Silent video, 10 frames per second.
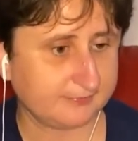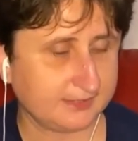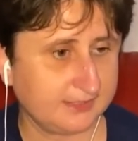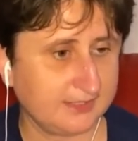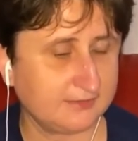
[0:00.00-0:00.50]

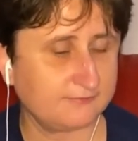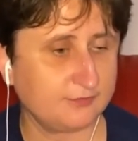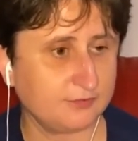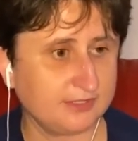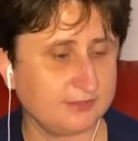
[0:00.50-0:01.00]
in
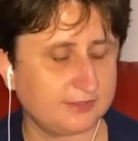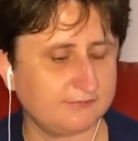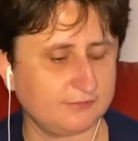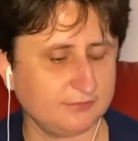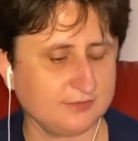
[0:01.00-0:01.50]
few
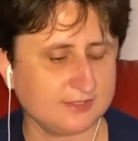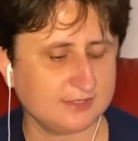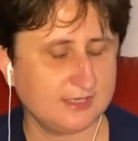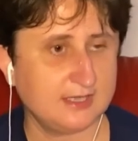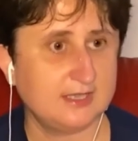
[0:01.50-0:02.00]
interviews,
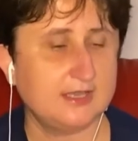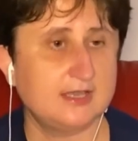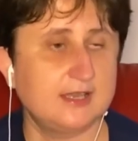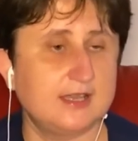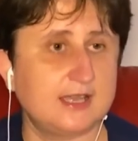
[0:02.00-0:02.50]

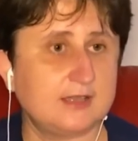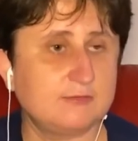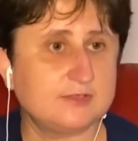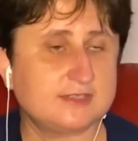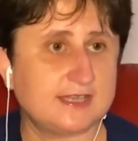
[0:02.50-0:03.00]
I
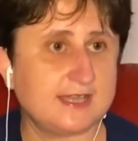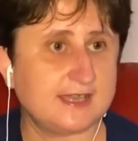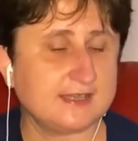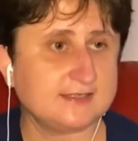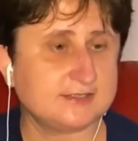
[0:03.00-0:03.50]
was
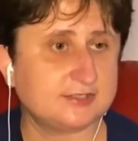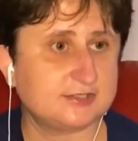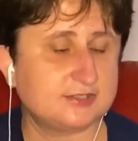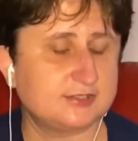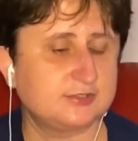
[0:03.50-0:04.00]

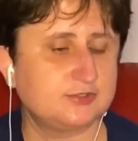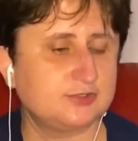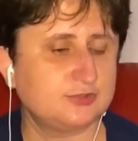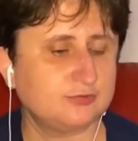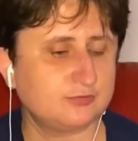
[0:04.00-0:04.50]
asked
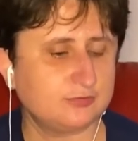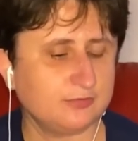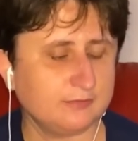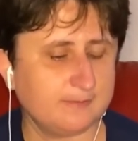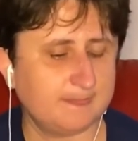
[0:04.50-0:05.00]

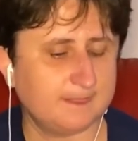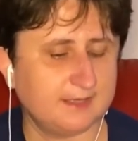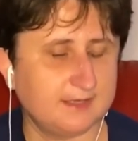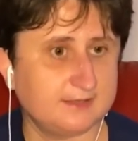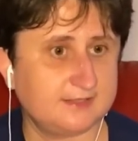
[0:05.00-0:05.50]
to
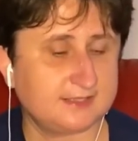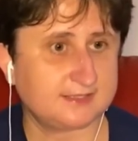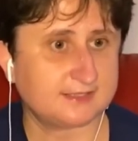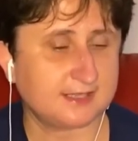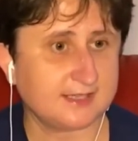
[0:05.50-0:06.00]

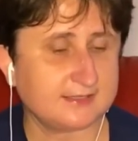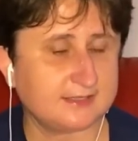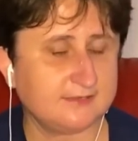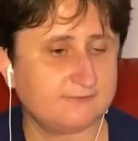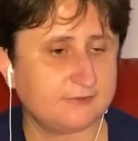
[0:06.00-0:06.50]
discuss
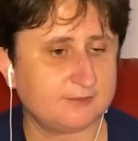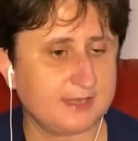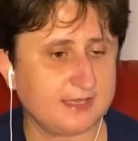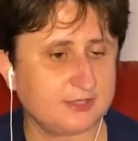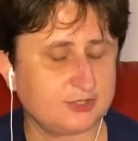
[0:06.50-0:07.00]

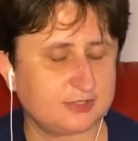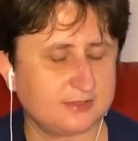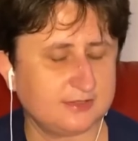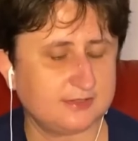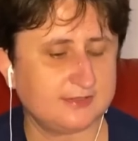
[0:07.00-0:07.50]

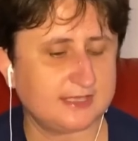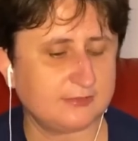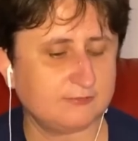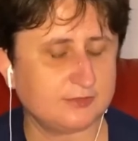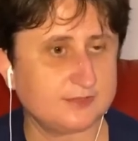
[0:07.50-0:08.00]
information
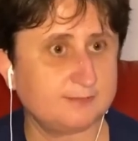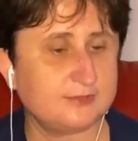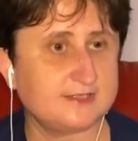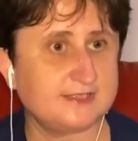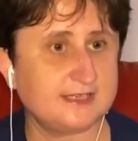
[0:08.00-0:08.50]
that was
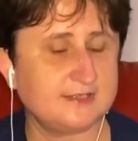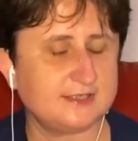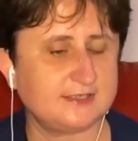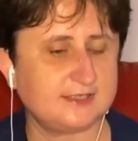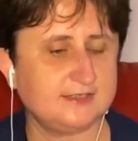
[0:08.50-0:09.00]

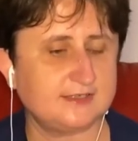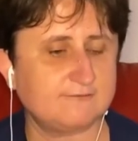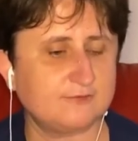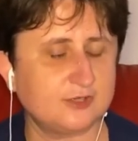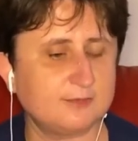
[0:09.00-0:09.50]
presented in the
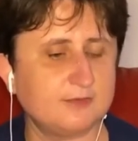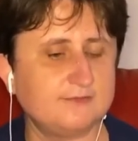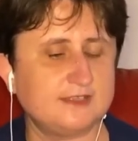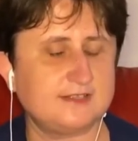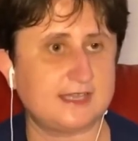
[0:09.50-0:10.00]
form of
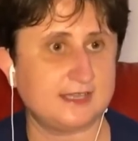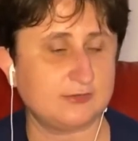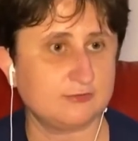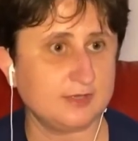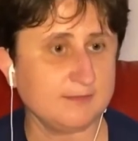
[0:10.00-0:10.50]
the
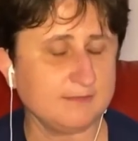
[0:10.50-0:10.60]
diagram.